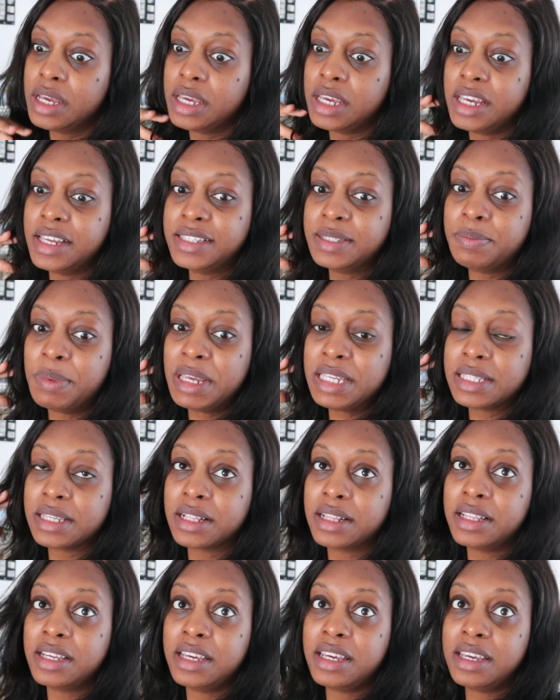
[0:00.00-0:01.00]
is
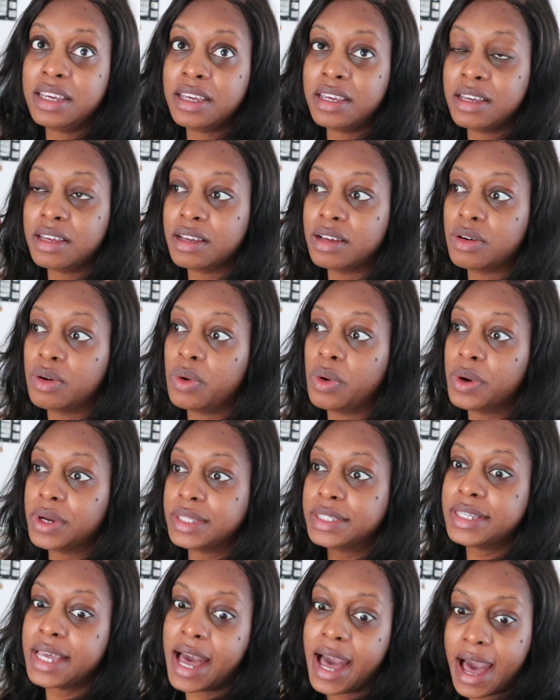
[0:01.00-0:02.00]
basically
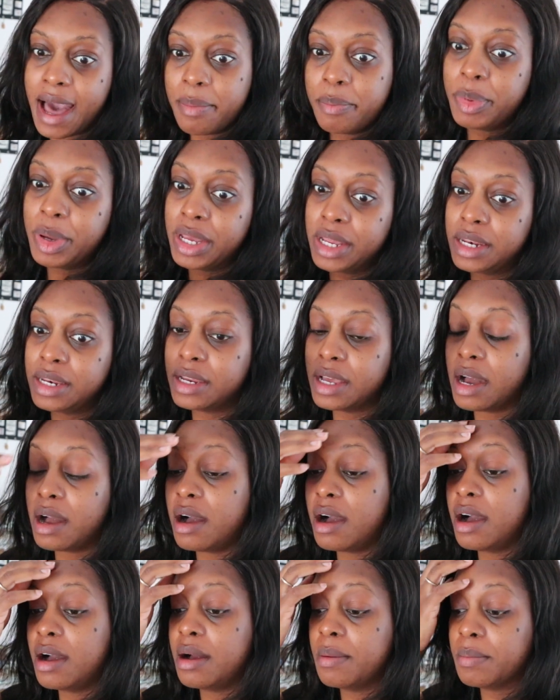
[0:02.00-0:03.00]
going to happen
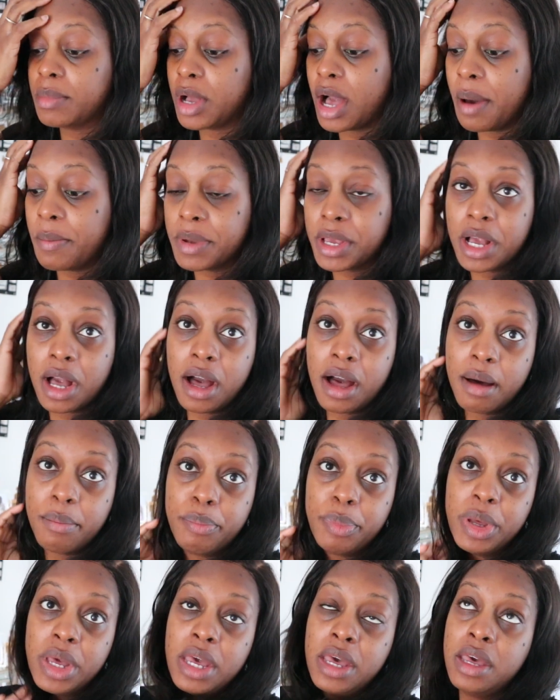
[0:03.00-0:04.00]
coming
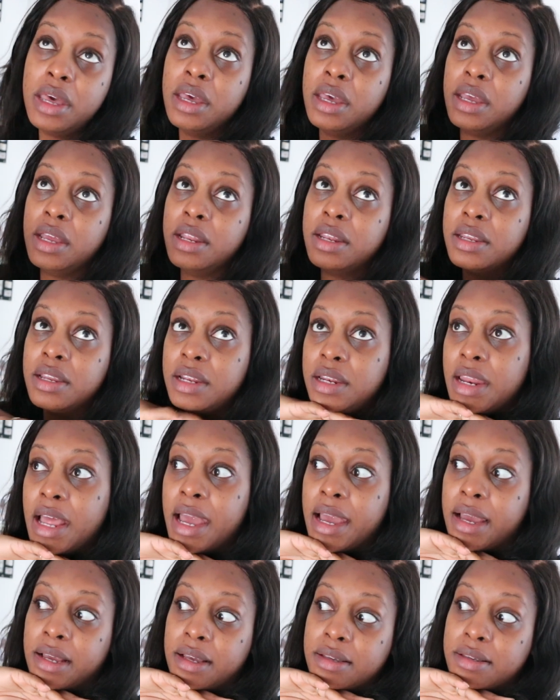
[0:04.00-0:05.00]
up in the
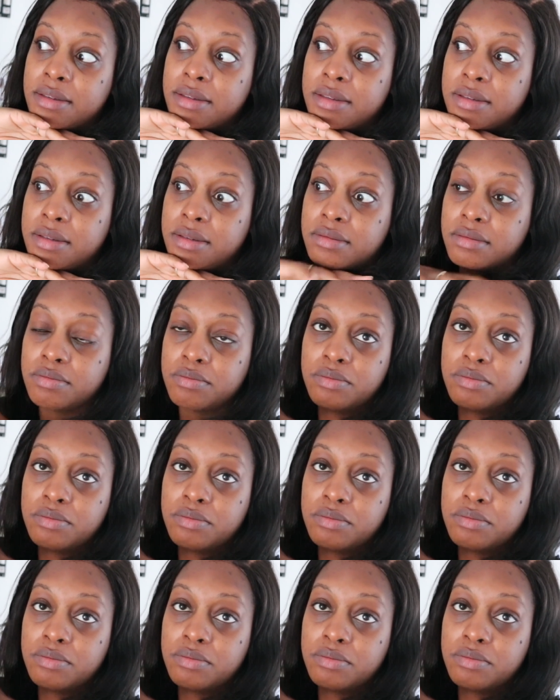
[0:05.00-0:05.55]
next,